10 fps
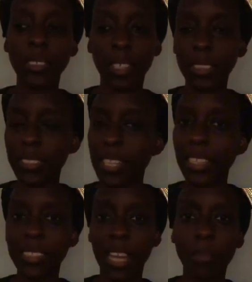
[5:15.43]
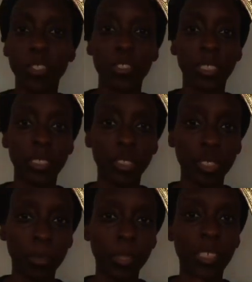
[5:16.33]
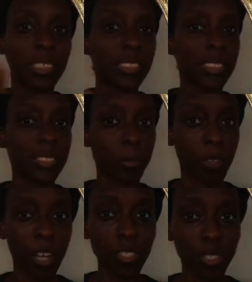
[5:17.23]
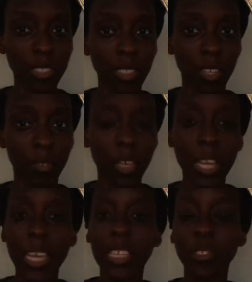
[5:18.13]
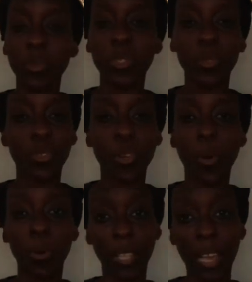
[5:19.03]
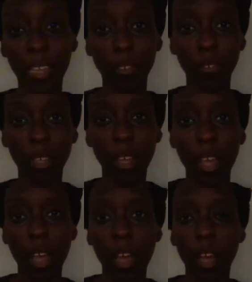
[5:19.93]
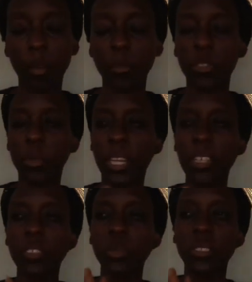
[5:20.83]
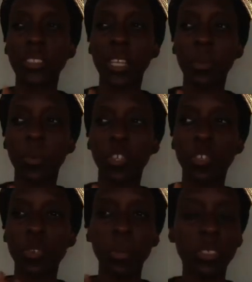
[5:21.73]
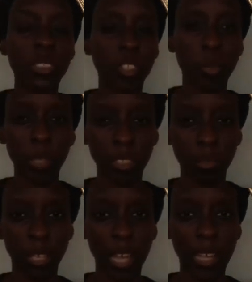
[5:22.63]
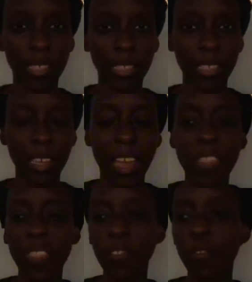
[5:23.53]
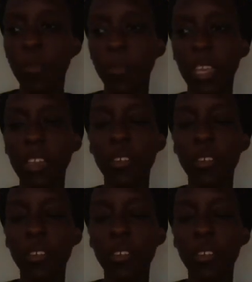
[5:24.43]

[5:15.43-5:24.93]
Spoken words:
It does take time to transition because the subconscious stuff is with you your whole life. So getting to a state where you're noticing your present reality, and then from